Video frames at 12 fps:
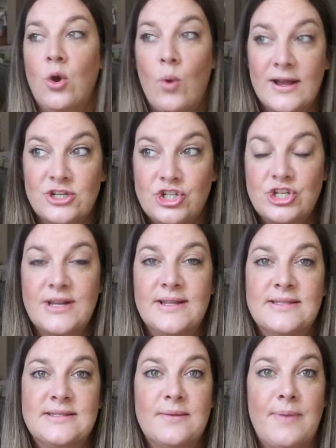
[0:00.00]

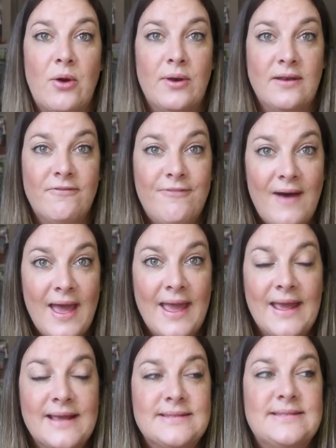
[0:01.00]
questions about
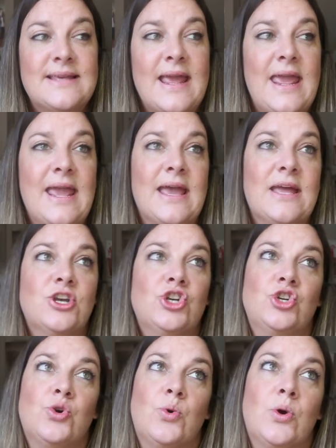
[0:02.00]
advice
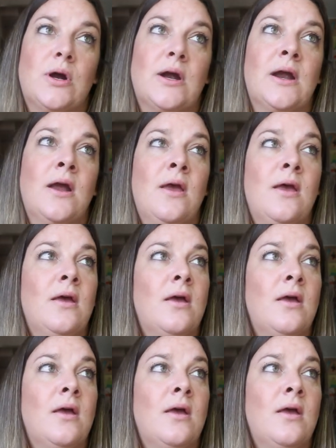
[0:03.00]
and your